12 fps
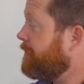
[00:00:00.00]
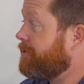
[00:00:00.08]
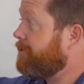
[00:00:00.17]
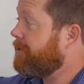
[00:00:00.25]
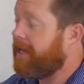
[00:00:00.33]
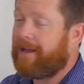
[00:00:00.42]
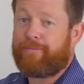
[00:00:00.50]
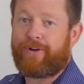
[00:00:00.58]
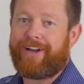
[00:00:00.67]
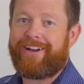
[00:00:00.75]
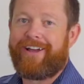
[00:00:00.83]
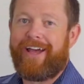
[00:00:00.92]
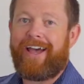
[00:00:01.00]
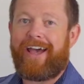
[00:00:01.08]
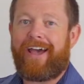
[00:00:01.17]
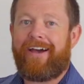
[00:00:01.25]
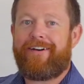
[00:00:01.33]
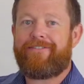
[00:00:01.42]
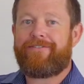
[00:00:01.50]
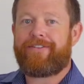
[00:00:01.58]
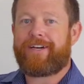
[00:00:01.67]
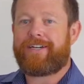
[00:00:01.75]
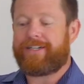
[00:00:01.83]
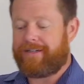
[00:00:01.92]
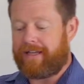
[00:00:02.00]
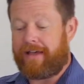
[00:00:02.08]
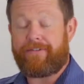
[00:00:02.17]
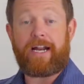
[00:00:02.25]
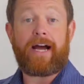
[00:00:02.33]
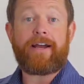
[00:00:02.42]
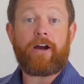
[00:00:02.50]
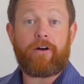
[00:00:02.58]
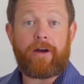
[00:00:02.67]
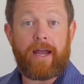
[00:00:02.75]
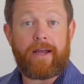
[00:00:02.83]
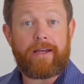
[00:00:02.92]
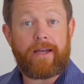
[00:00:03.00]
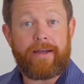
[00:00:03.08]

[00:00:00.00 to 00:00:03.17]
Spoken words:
Richard and Britt, have an IRA,